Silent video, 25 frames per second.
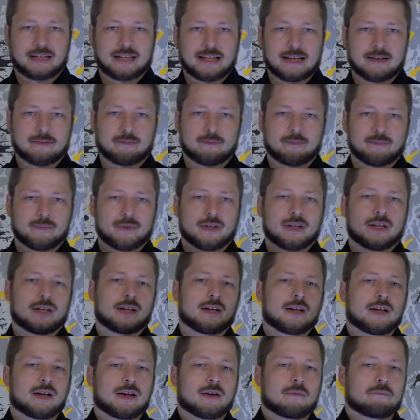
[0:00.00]
them.
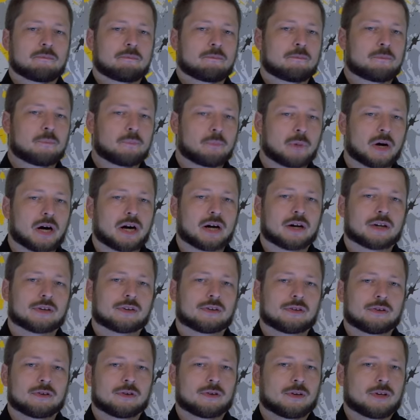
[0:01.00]

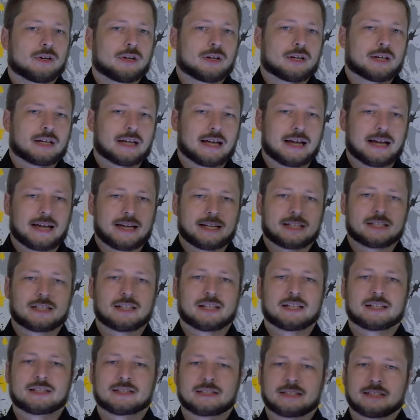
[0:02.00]
But there
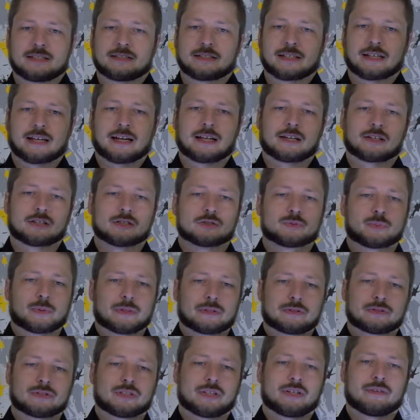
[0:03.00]
actually exists a kind of
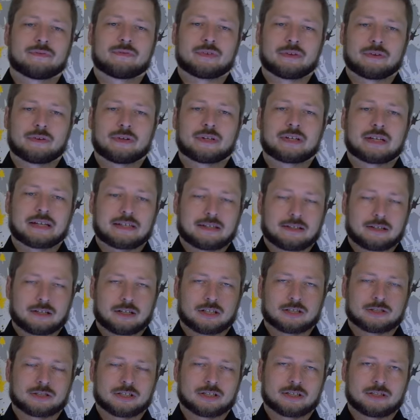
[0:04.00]
conspiracy theory that
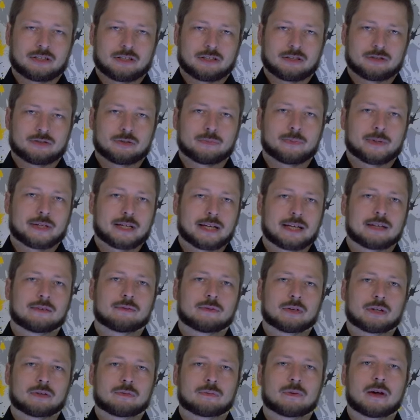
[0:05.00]
does it to begin
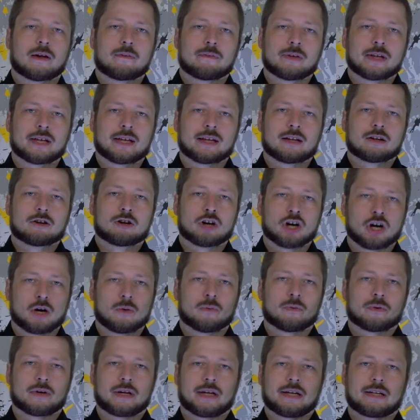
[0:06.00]
with, where we
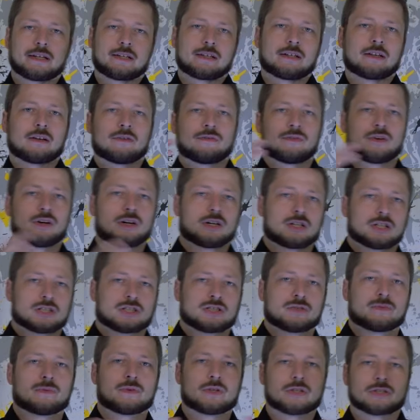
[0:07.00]
incorporate the
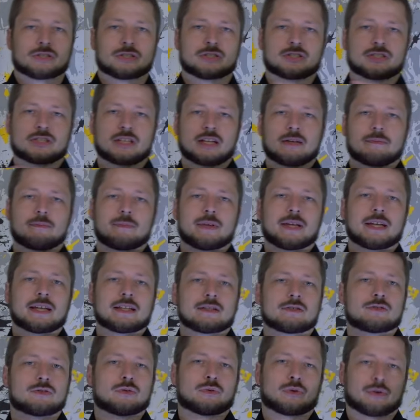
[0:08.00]
us versus them
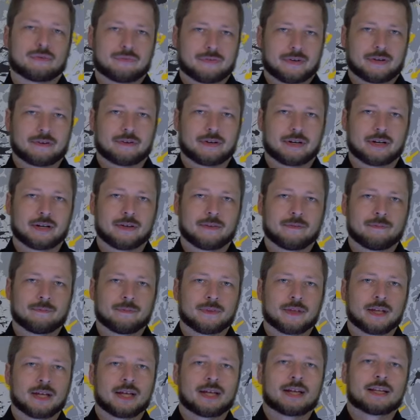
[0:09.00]
into the theory.
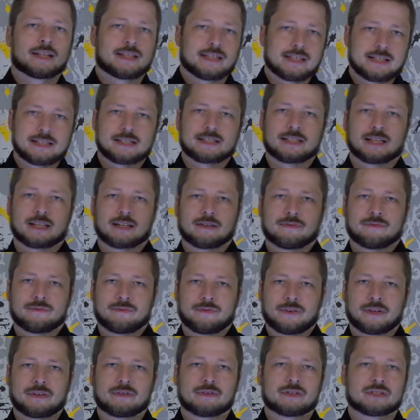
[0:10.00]
These are the
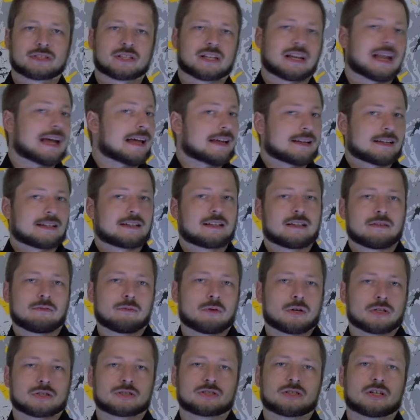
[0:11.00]
theories like the
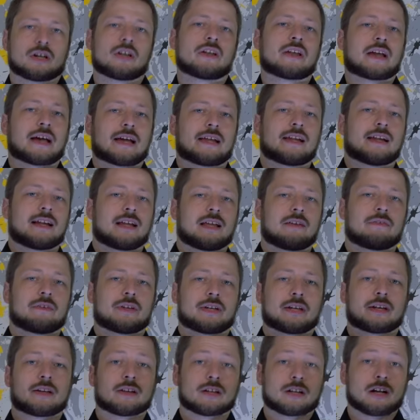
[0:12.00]
ones on
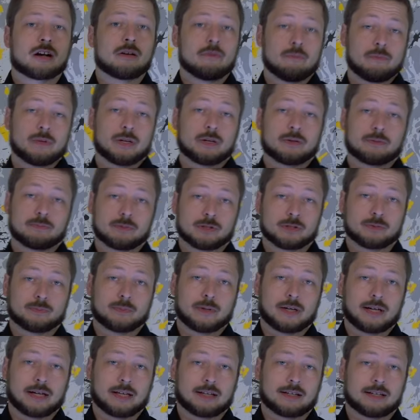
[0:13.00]
9/11, that the government was
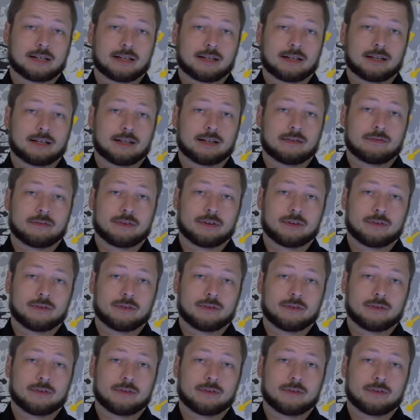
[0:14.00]
behind 9/11.